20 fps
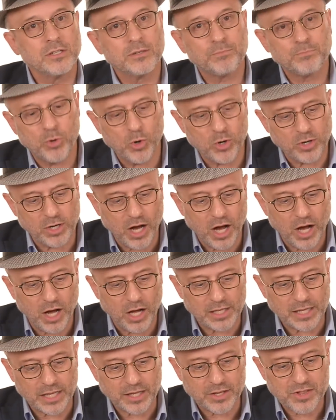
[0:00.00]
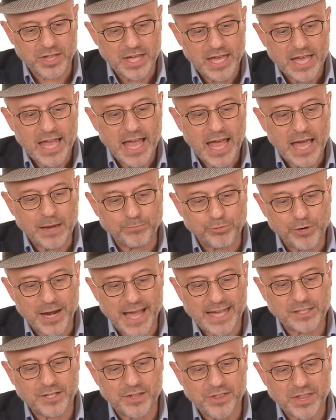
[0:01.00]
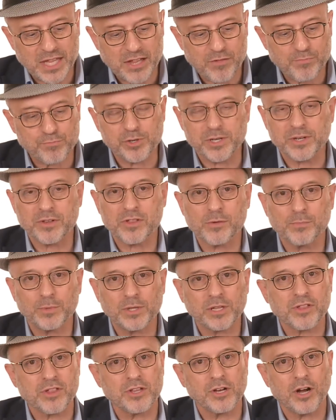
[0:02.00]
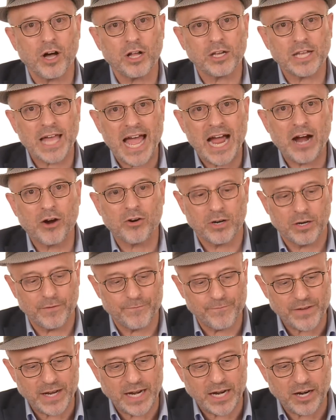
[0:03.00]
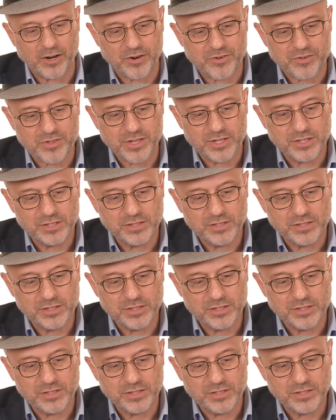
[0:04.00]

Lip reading: pornaholics and practice these principles in all our affairs.